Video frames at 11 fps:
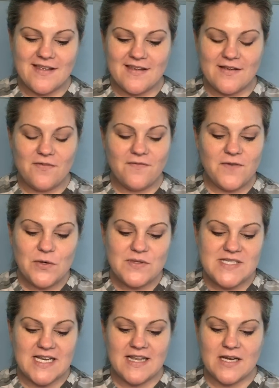foods
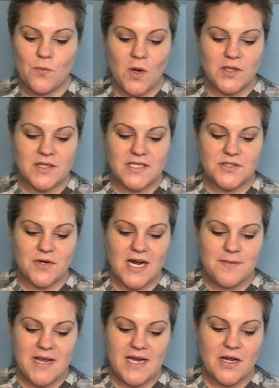in it, like walnuts, dried
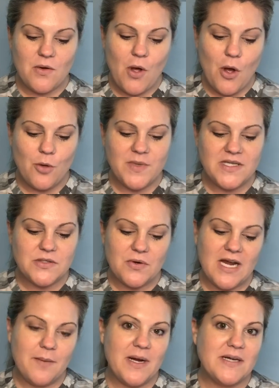mango, almonds,
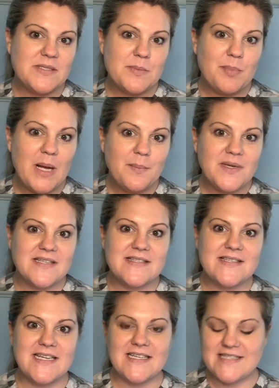cranberries, and pumpkin
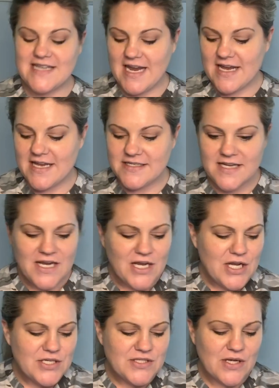seeds. And
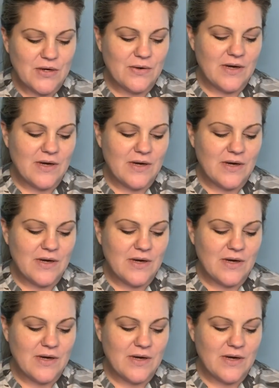so